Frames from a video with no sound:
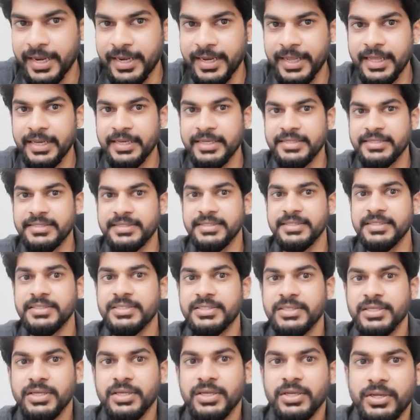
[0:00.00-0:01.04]

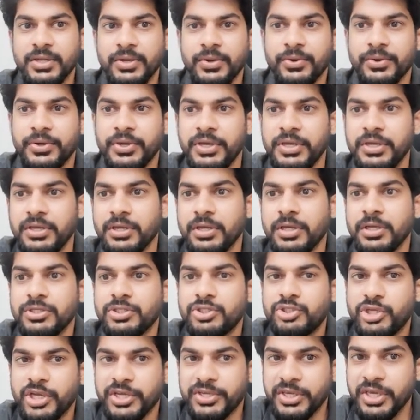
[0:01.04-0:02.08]
analysis, okay,
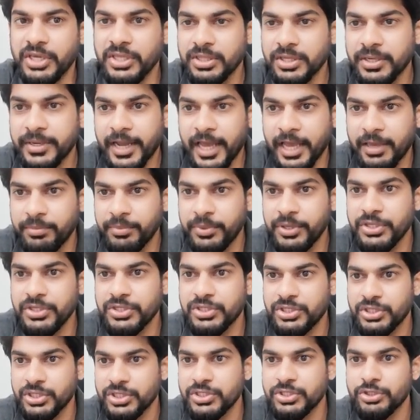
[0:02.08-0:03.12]
checking the
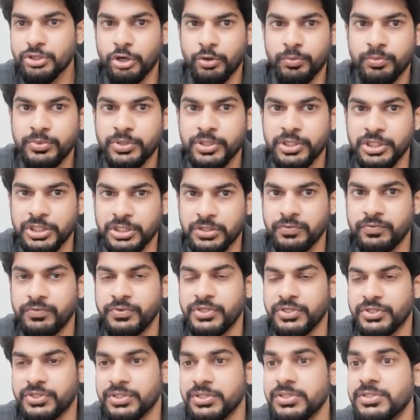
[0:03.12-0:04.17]
dimensions of the
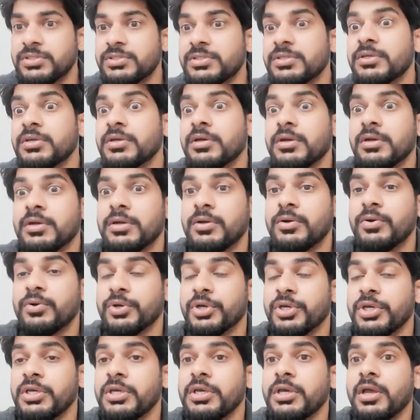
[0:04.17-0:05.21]
equations,
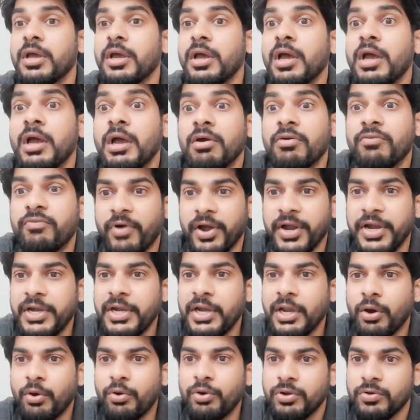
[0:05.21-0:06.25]
okay,
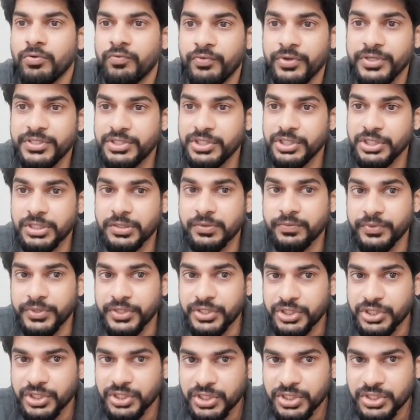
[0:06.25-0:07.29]
find out which
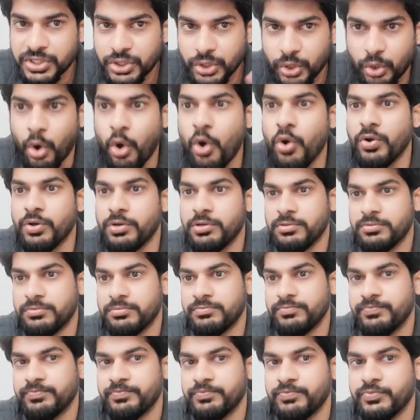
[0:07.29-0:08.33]
equation is wrong,
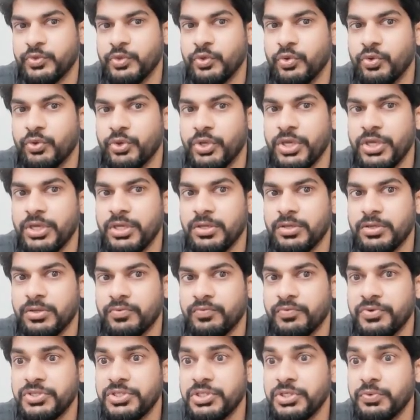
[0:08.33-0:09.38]
okay,
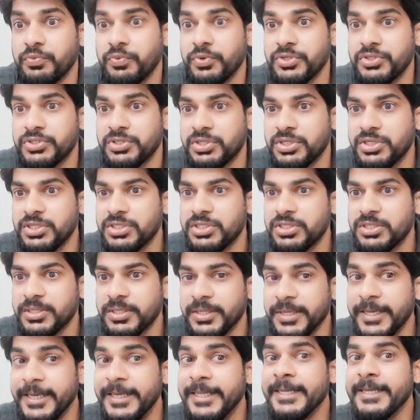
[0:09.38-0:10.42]
which equation is
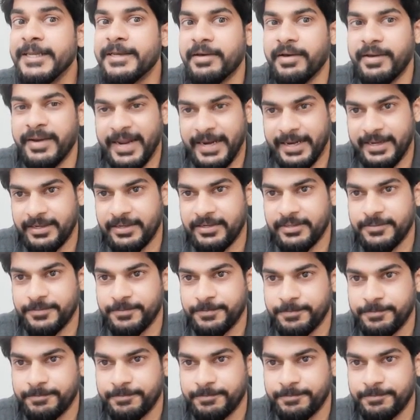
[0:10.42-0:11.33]
incorrect,